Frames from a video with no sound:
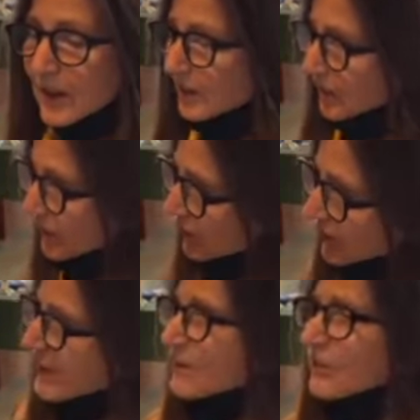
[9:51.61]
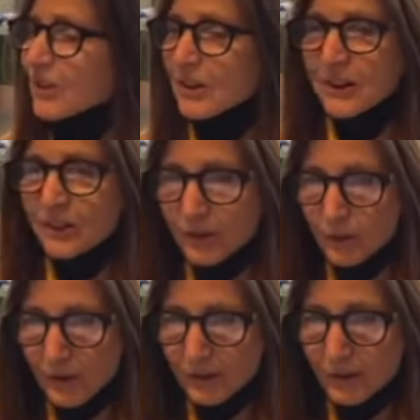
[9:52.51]
to change their
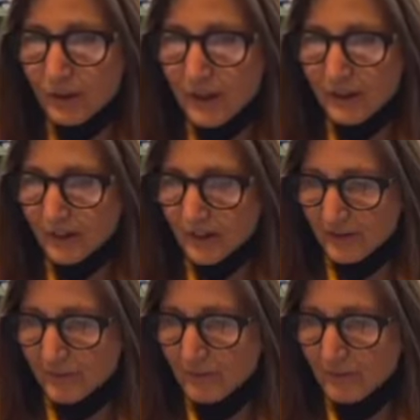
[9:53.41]
historic direction,